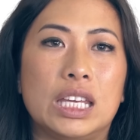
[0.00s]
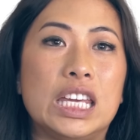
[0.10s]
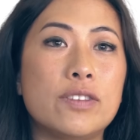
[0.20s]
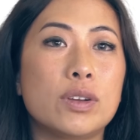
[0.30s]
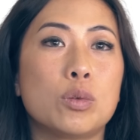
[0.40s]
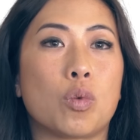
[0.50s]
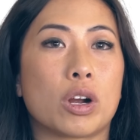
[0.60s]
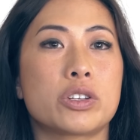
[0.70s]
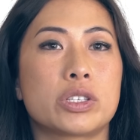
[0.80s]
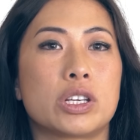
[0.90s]
Even
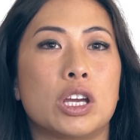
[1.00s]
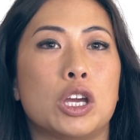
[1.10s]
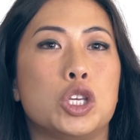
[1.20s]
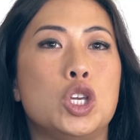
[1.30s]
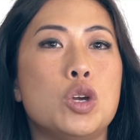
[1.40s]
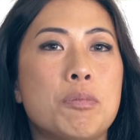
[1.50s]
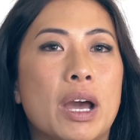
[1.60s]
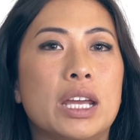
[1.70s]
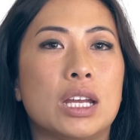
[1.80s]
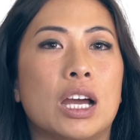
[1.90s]
worse, you
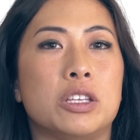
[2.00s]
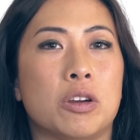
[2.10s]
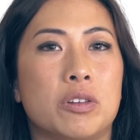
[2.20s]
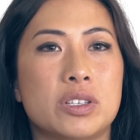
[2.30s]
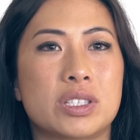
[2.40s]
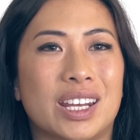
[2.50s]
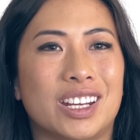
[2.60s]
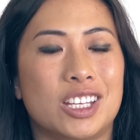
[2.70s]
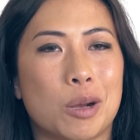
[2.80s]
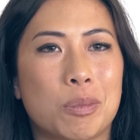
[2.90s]
might not notice that
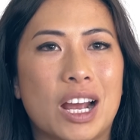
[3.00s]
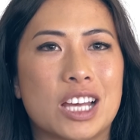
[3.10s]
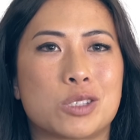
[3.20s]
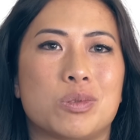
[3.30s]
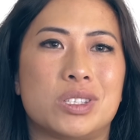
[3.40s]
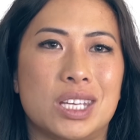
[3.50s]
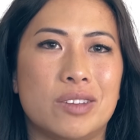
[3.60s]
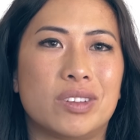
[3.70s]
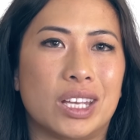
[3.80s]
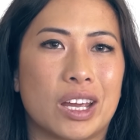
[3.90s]
a number has
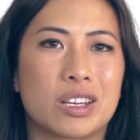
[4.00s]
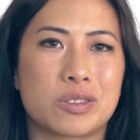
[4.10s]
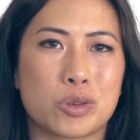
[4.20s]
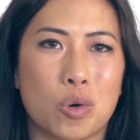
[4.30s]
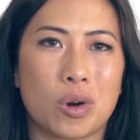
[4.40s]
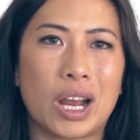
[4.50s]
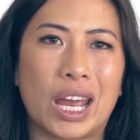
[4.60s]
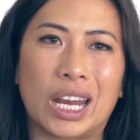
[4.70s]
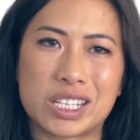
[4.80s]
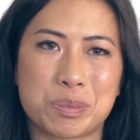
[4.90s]
received a negative score
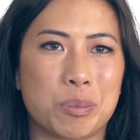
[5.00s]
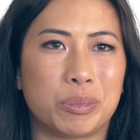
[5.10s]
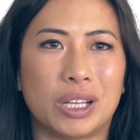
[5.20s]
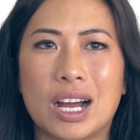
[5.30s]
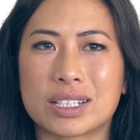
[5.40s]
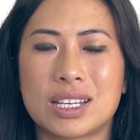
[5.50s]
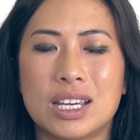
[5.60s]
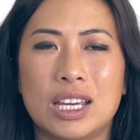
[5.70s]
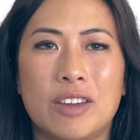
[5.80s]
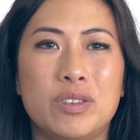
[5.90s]
and has been blocked.
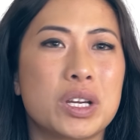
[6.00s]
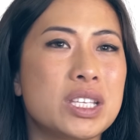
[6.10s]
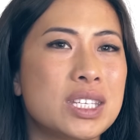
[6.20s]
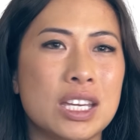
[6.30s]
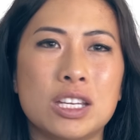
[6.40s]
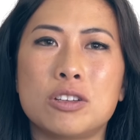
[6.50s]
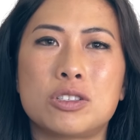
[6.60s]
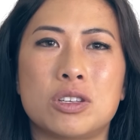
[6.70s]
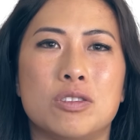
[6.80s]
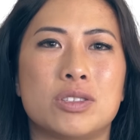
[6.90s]
If you continue
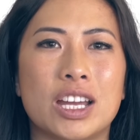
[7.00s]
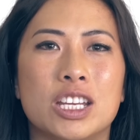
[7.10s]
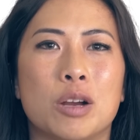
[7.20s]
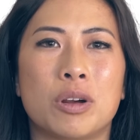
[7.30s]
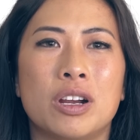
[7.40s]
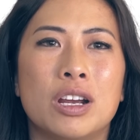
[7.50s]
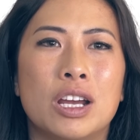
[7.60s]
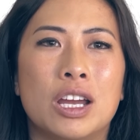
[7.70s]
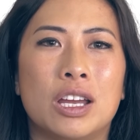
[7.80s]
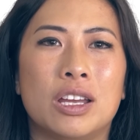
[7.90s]
to use that number,
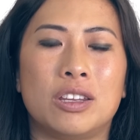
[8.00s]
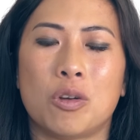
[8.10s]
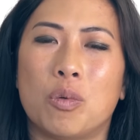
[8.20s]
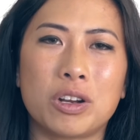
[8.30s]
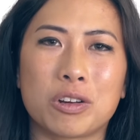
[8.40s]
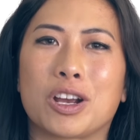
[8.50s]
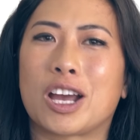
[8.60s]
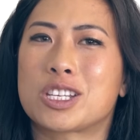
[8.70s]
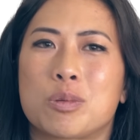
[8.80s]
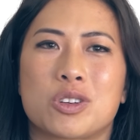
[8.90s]
no wonder your
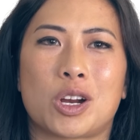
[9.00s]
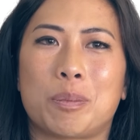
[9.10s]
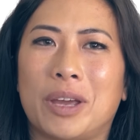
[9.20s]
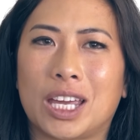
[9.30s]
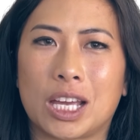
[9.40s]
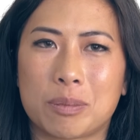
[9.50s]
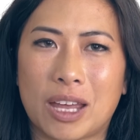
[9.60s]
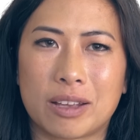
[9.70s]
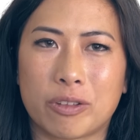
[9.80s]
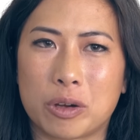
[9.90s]
customers aren't picking up
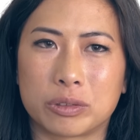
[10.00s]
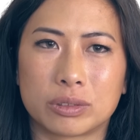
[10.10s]
that phone.